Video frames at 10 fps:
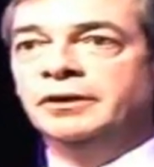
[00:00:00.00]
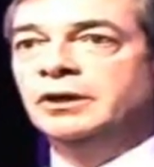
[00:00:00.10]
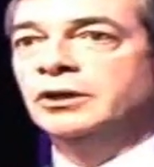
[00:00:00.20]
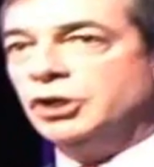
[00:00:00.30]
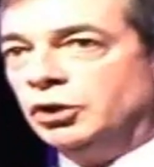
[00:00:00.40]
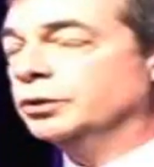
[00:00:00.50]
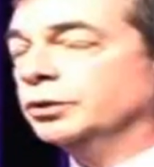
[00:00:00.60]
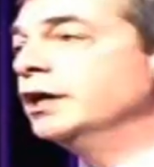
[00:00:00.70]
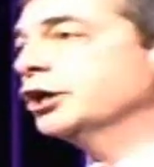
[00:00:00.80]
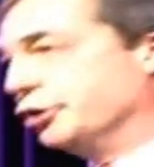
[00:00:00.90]
called
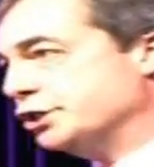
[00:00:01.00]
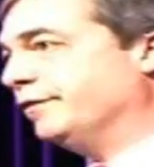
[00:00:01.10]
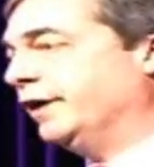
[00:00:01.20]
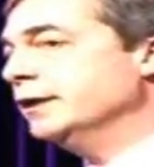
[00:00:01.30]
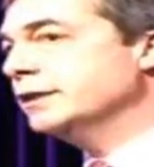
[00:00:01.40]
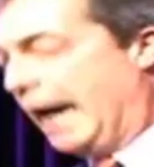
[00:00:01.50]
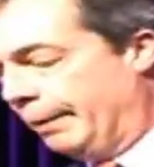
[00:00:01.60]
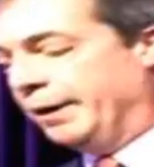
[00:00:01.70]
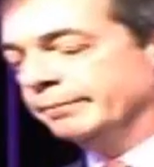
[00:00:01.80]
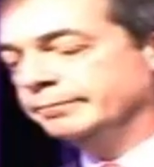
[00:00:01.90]
Christopher
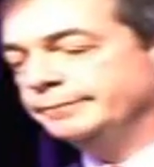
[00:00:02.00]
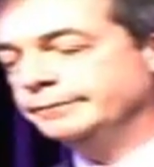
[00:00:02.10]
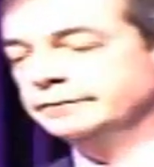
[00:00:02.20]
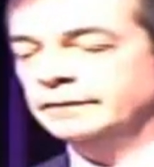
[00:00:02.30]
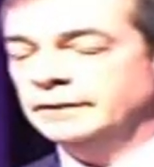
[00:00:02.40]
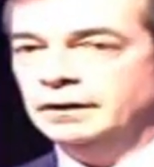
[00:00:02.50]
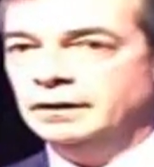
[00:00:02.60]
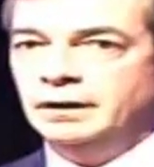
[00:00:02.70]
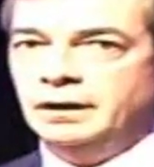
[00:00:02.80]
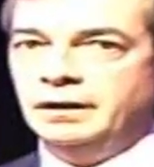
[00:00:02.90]
Tappin.
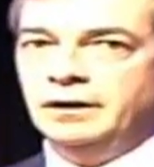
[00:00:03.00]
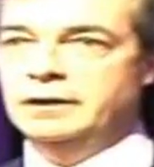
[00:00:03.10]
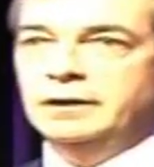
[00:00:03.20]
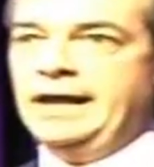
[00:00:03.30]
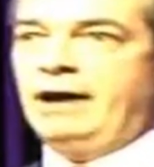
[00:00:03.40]
Now, I have to